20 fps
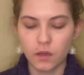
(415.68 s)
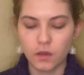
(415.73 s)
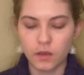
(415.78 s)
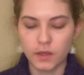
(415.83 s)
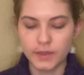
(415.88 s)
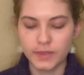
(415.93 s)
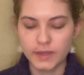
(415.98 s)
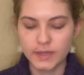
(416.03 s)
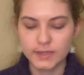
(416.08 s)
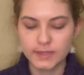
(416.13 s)

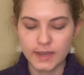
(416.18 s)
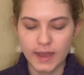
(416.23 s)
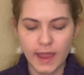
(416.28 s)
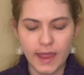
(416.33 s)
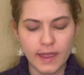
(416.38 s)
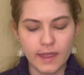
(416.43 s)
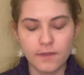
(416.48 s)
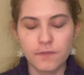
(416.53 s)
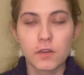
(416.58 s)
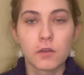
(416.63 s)
this
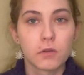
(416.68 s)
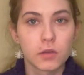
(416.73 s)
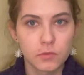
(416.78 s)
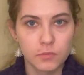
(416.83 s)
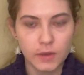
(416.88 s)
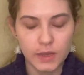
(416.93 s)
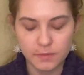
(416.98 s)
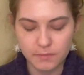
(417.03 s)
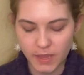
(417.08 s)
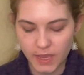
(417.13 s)
day, if you can
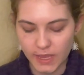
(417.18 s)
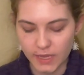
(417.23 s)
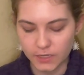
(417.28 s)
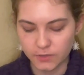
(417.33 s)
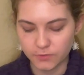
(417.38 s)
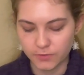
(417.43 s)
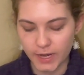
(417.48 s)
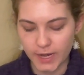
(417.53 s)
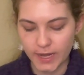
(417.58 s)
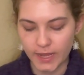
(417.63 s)
read my
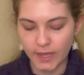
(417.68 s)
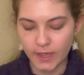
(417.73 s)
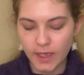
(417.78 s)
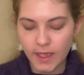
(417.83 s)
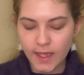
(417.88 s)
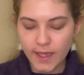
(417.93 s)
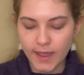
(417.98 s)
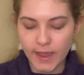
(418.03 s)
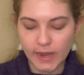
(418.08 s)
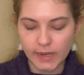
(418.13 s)
handwriting,
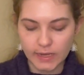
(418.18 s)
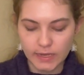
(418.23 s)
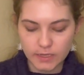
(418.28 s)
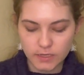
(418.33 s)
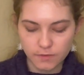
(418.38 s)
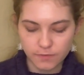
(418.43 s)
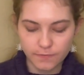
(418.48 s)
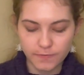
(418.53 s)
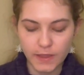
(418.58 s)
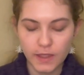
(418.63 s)
I need to
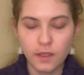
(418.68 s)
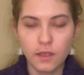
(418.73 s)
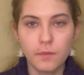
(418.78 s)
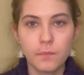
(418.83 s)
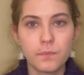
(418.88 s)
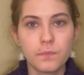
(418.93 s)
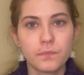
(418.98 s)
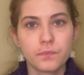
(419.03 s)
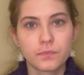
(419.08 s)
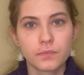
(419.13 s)

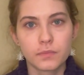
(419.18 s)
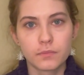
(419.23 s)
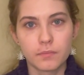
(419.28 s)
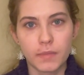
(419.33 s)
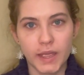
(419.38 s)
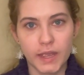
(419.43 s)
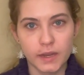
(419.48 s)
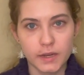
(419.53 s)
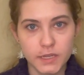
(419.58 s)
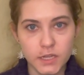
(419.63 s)
film
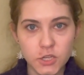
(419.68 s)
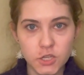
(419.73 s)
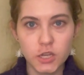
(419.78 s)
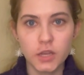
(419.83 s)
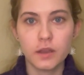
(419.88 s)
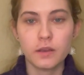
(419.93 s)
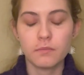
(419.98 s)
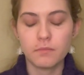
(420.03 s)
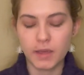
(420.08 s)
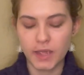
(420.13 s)
my
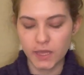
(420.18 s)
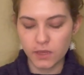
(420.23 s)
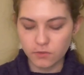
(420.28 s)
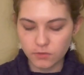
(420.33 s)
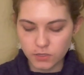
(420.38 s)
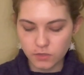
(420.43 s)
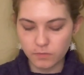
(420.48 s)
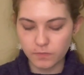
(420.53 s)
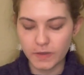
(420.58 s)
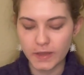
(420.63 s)
audition, my
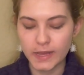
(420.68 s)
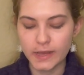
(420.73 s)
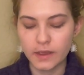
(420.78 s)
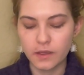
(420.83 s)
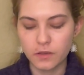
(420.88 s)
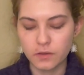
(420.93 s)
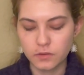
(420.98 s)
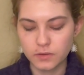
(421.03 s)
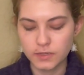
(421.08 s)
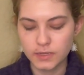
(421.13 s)
YouTube
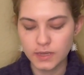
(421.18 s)
videos.